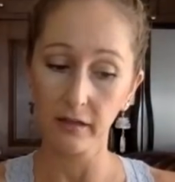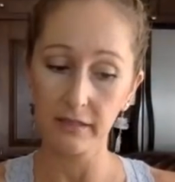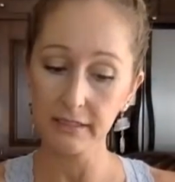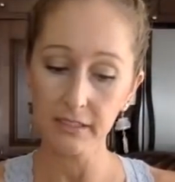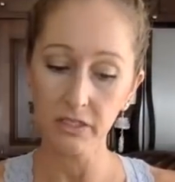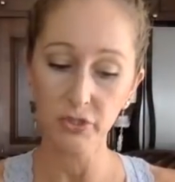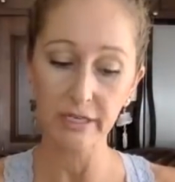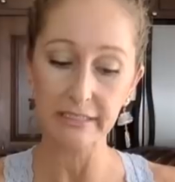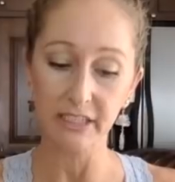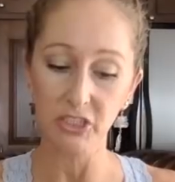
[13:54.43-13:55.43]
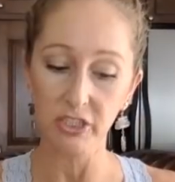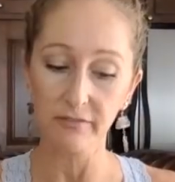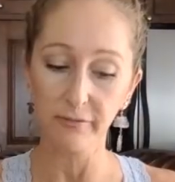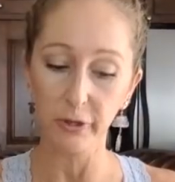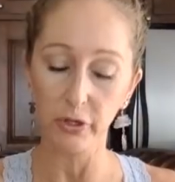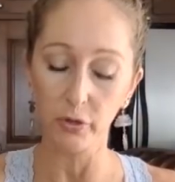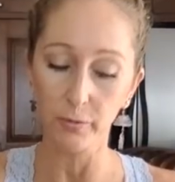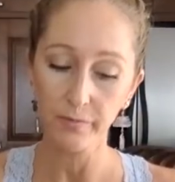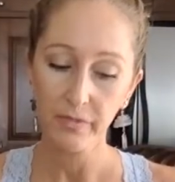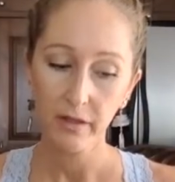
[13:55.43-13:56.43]
this is a transition for you.
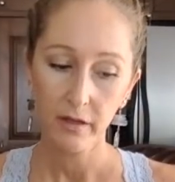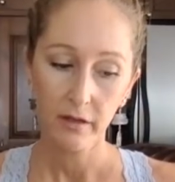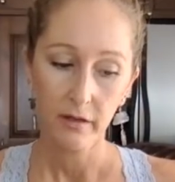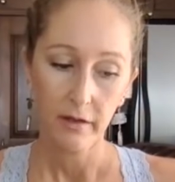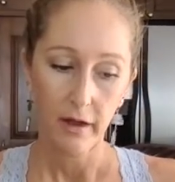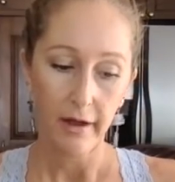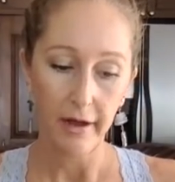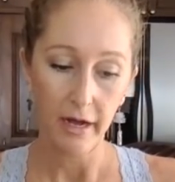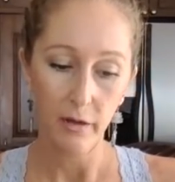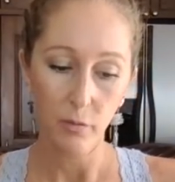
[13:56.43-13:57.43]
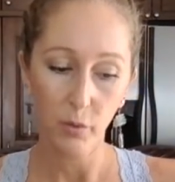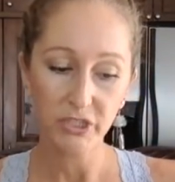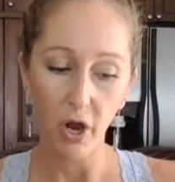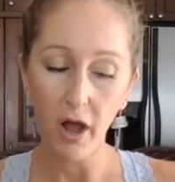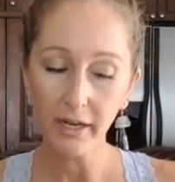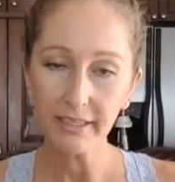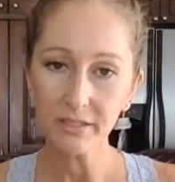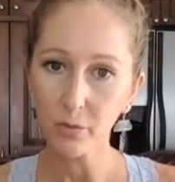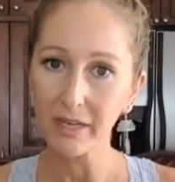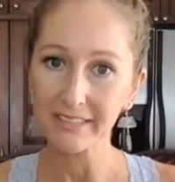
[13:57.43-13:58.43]
Which August
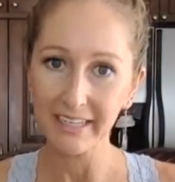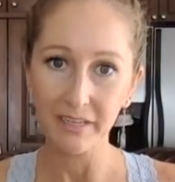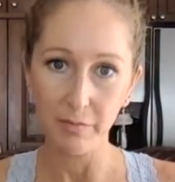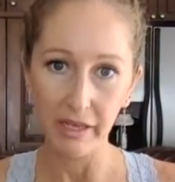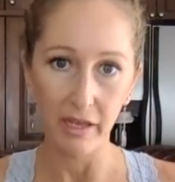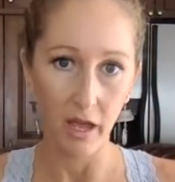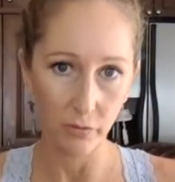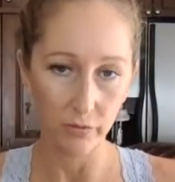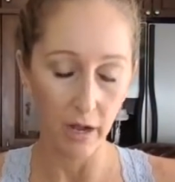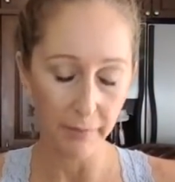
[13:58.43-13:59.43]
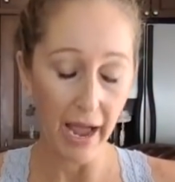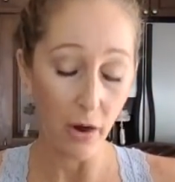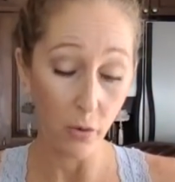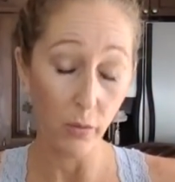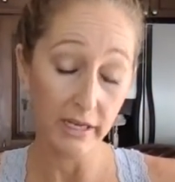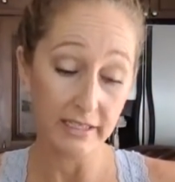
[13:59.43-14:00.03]
was going to be it